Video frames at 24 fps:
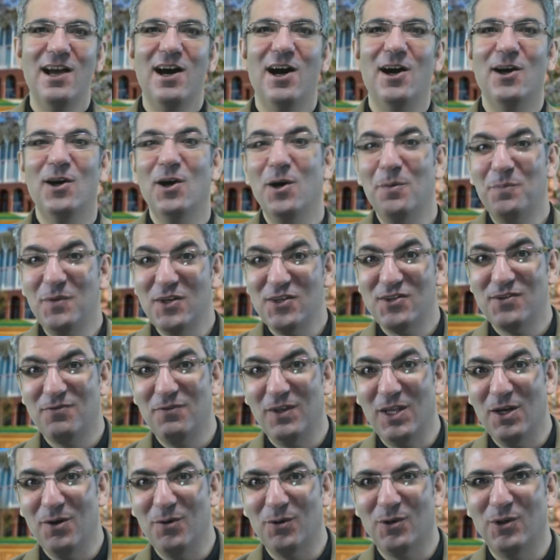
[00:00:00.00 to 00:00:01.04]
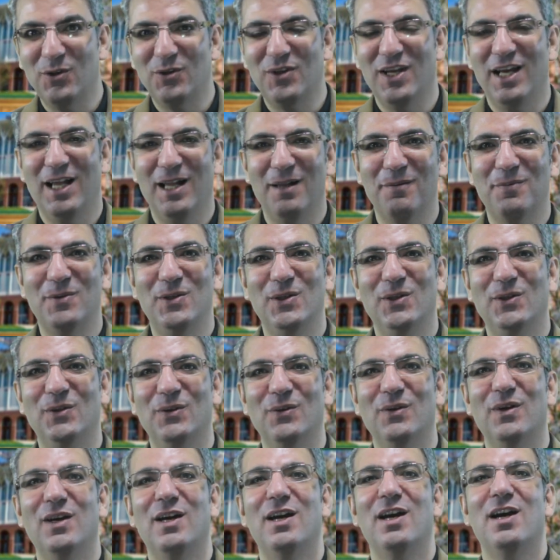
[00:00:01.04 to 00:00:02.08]
I hope this video could help
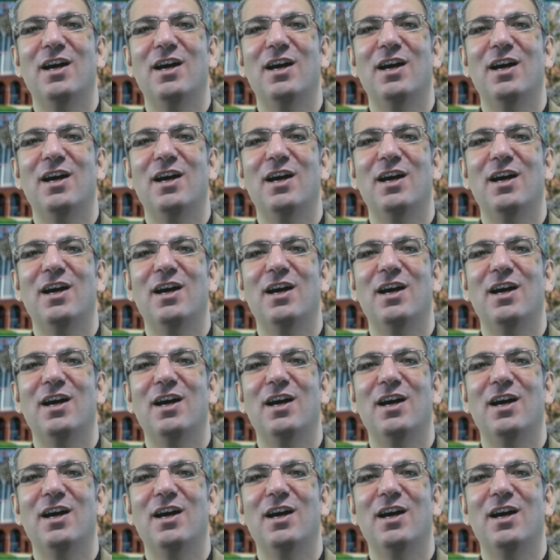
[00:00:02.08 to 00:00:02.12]
you